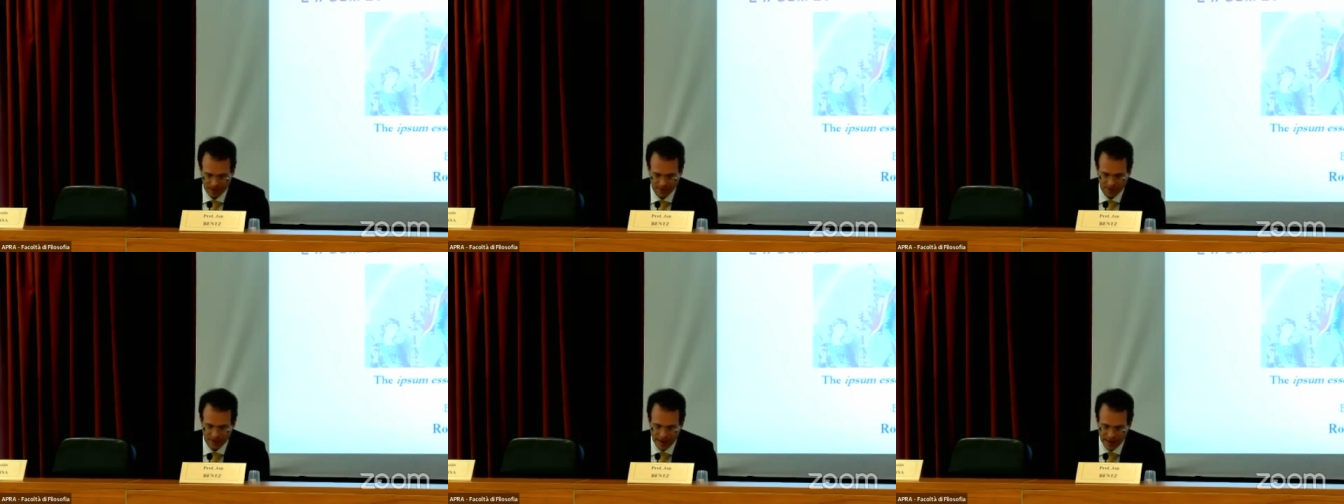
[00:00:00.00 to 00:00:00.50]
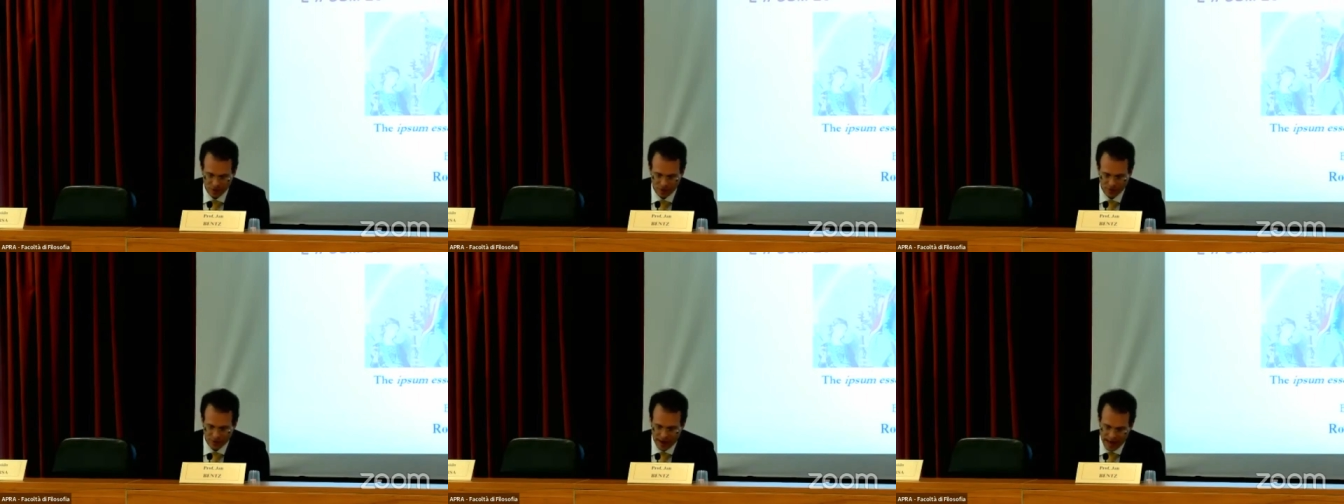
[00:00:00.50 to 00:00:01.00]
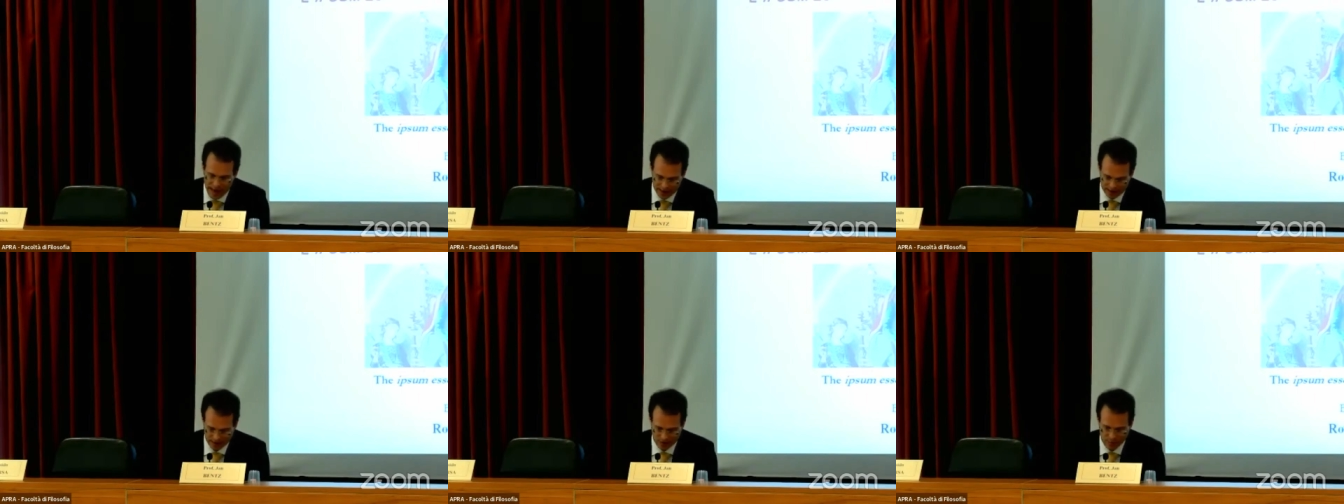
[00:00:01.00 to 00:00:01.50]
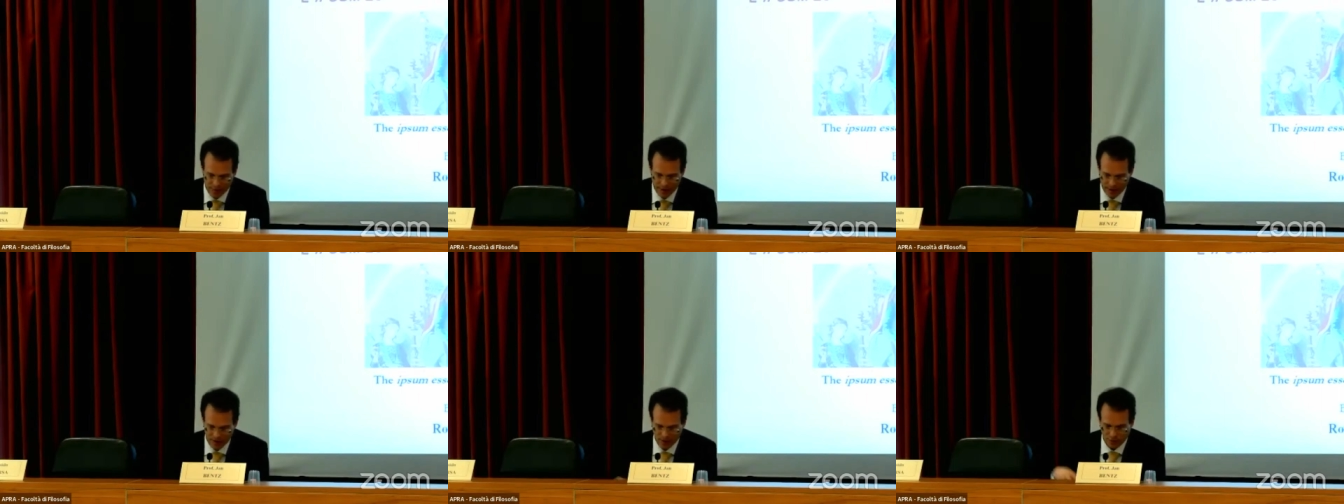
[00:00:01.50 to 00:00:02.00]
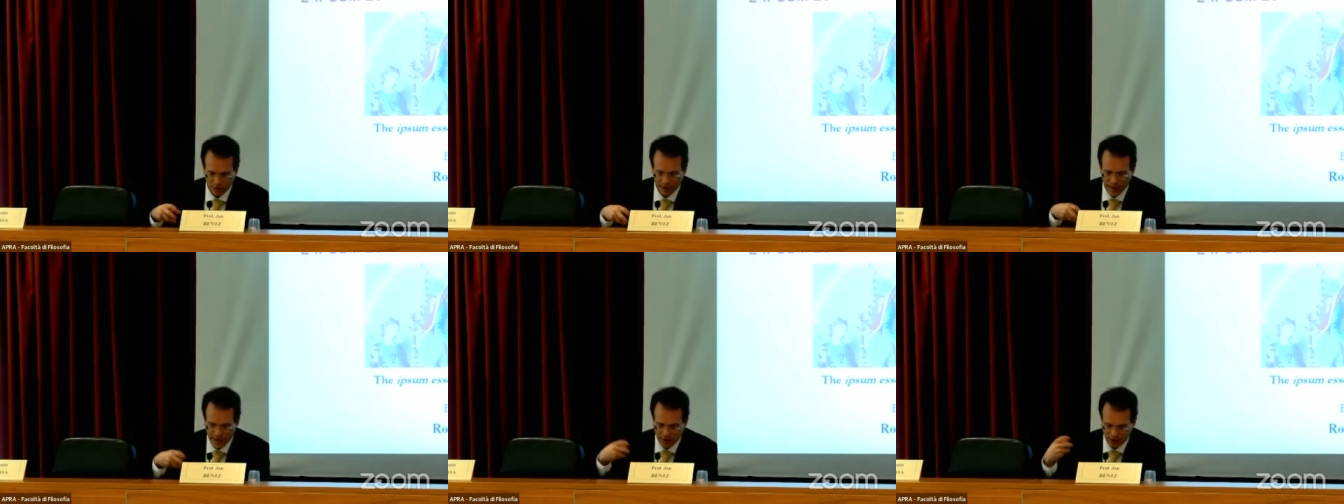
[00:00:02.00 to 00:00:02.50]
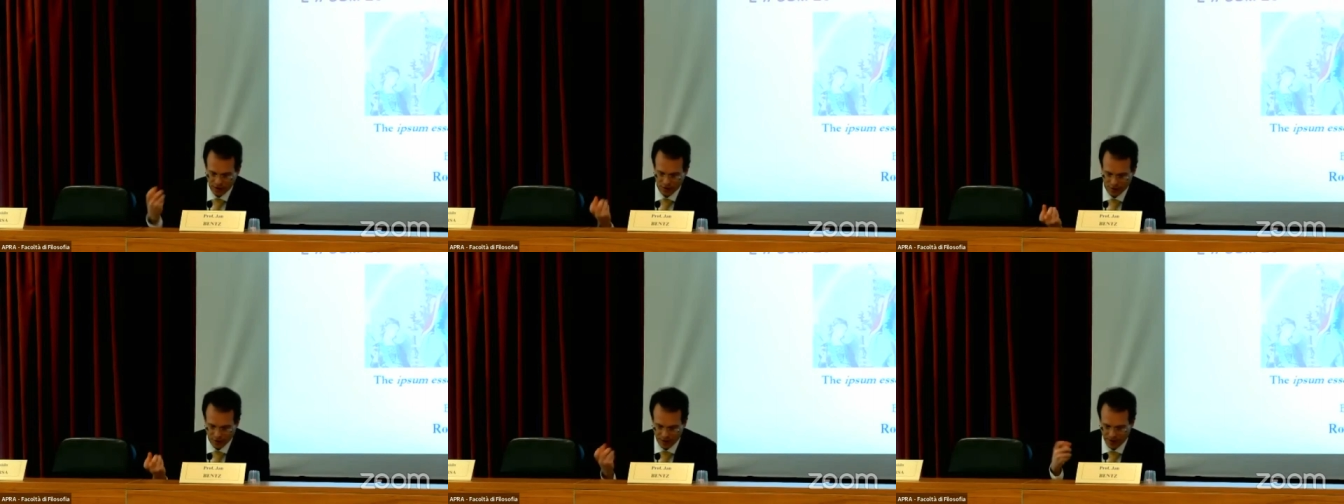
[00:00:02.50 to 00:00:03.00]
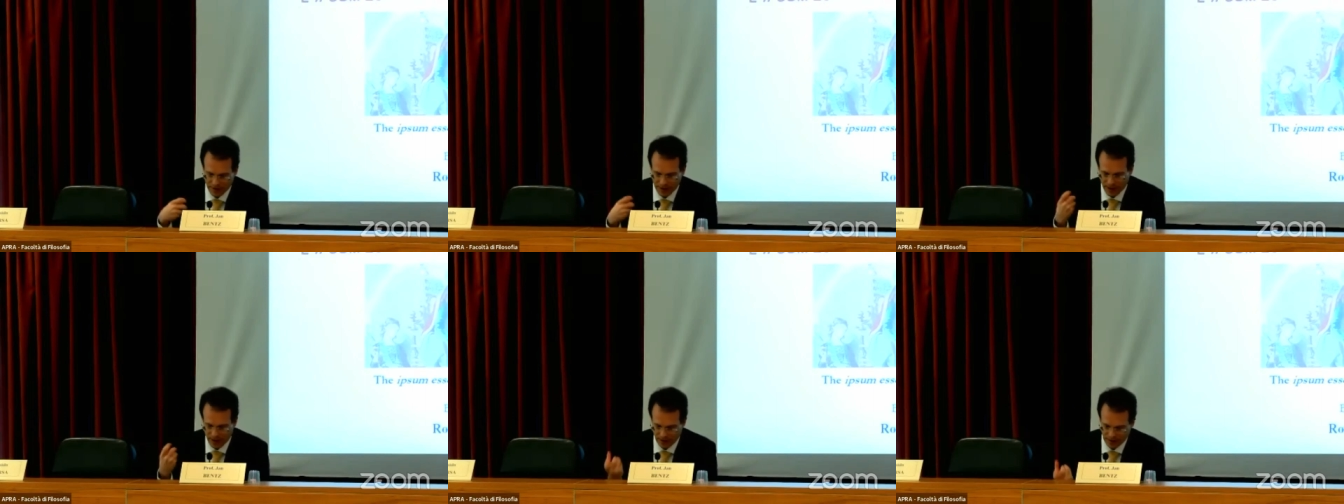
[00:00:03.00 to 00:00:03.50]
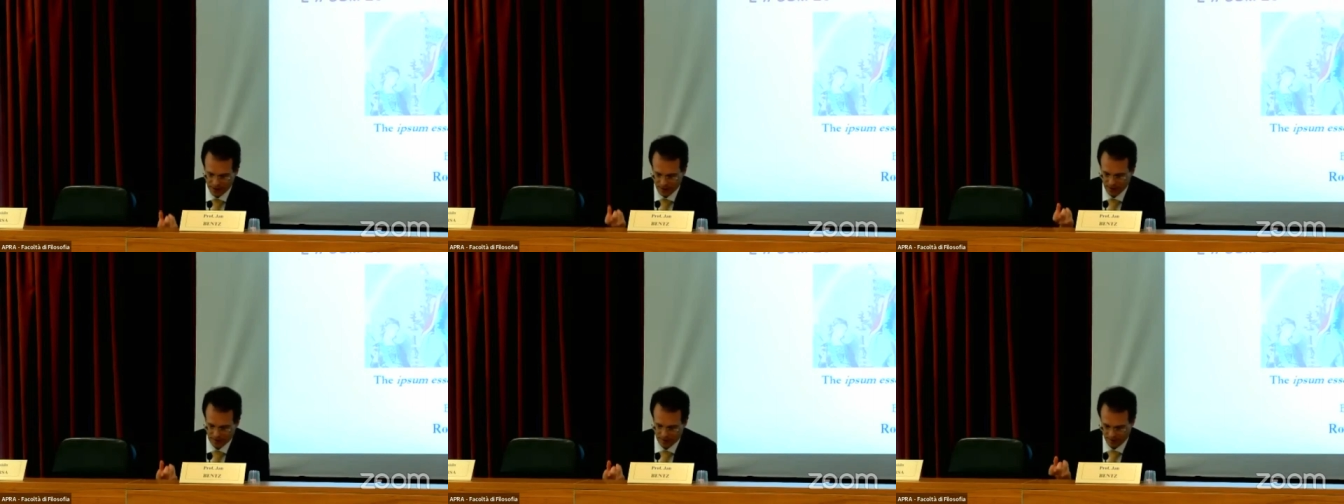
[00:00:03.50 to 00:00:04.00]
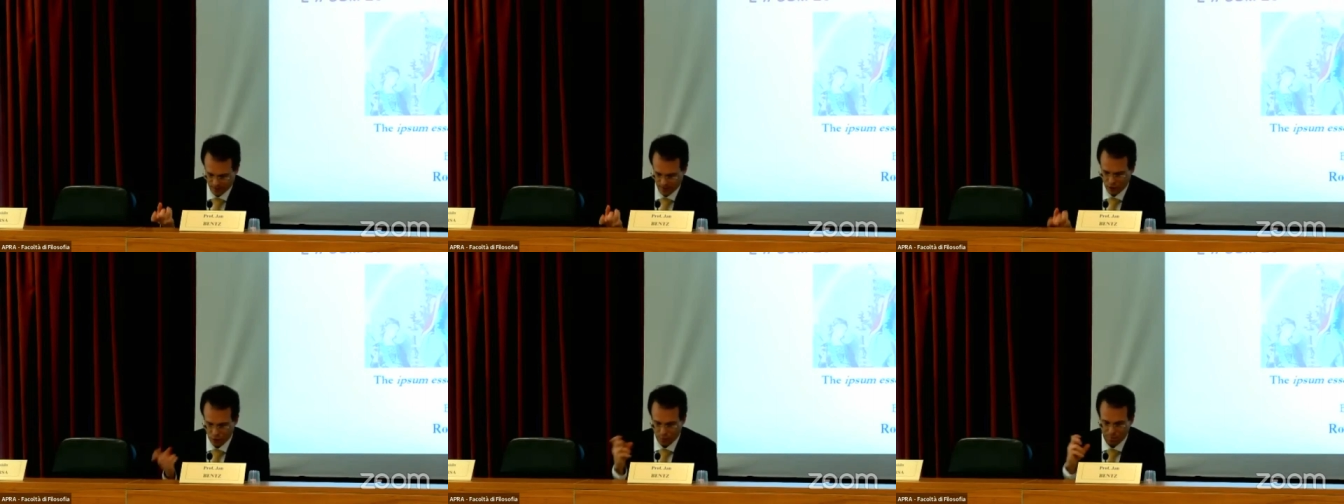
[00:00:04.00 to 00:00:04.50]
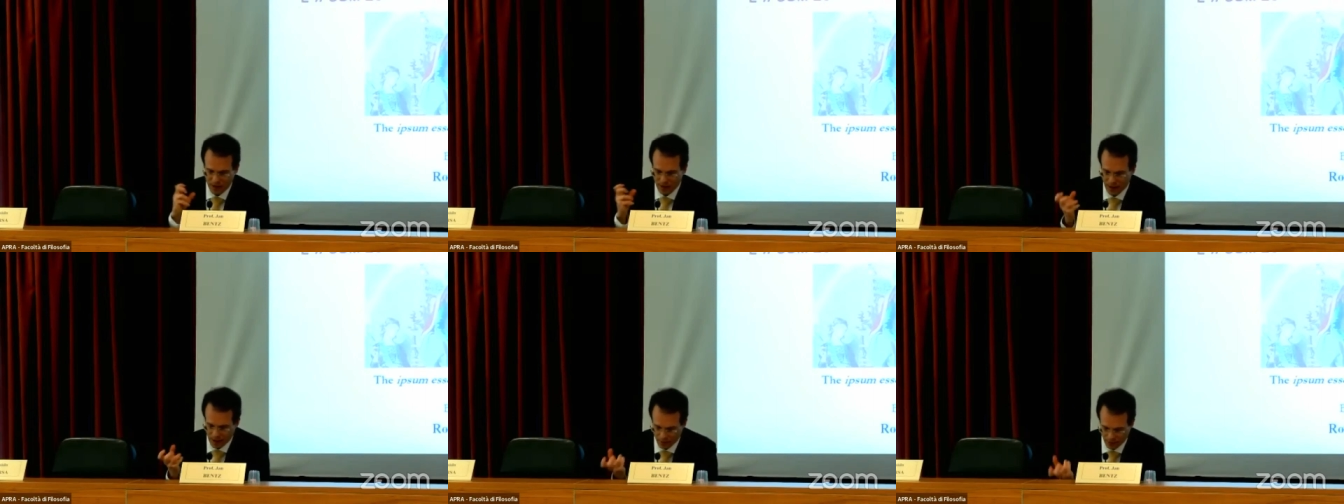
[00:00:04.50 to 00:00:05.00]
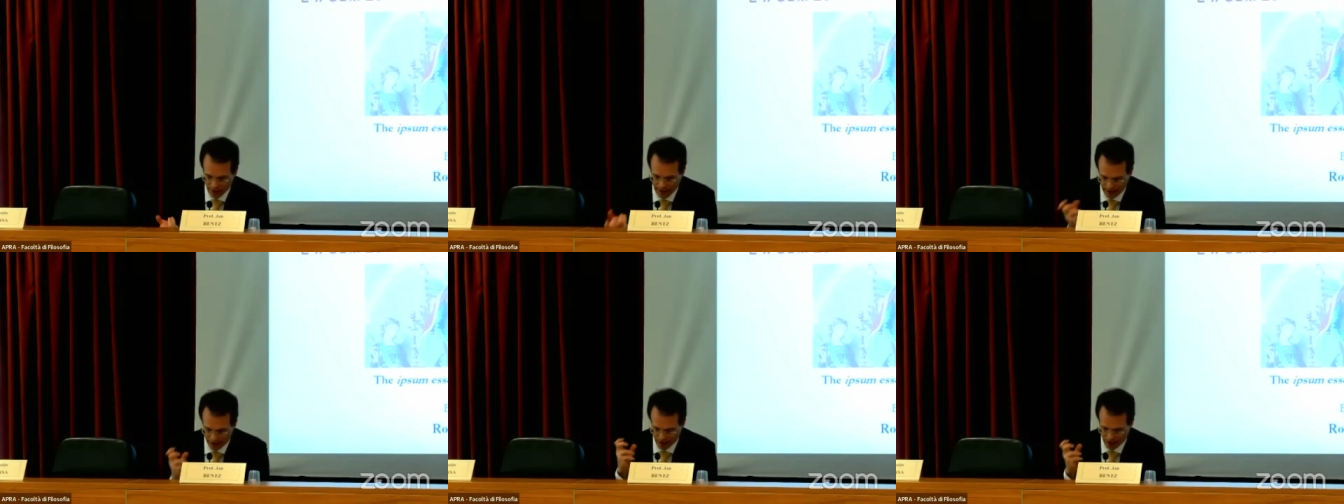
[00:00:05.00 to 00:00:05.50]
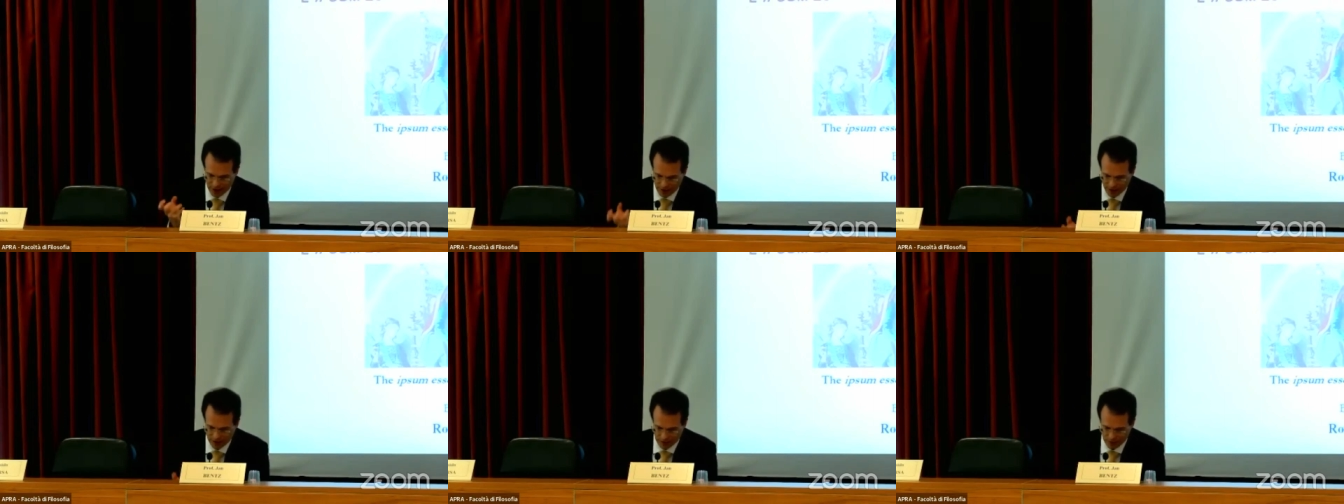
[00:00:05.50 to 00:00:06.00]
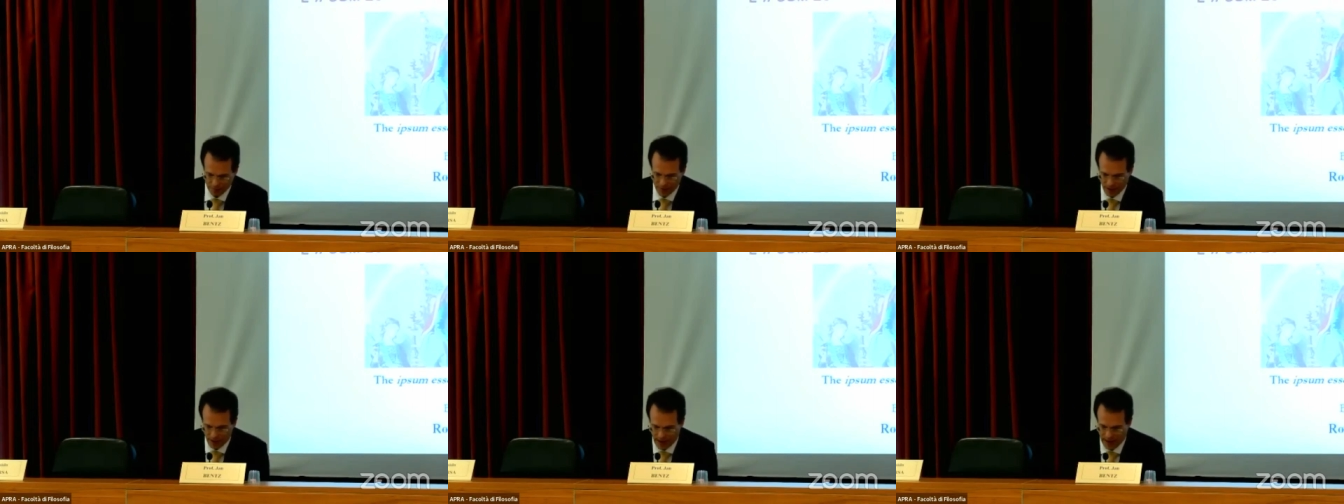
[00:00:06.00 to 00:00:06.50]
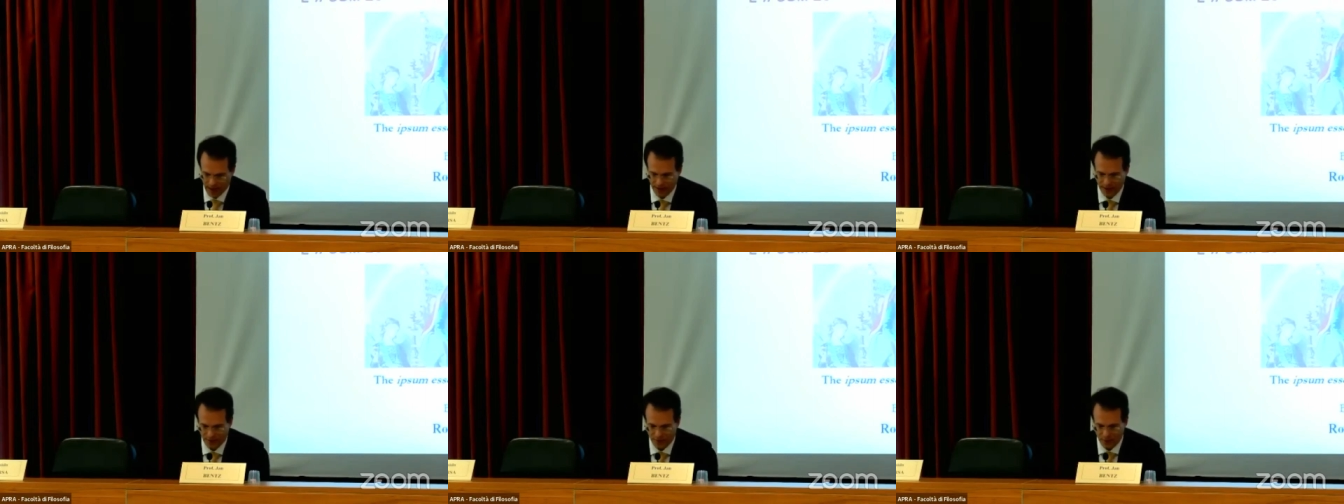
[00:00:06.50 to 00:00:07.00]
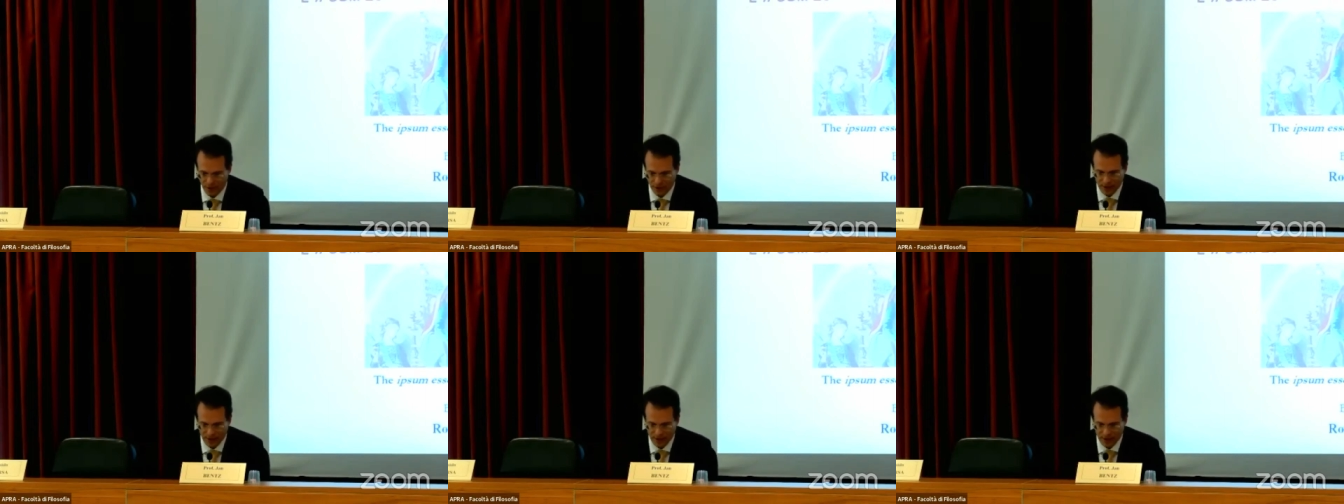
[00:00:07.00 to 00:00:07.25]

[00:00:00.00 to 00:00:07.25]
It is the nature of act to be in relation to something else. To be in relation is to be in act, if you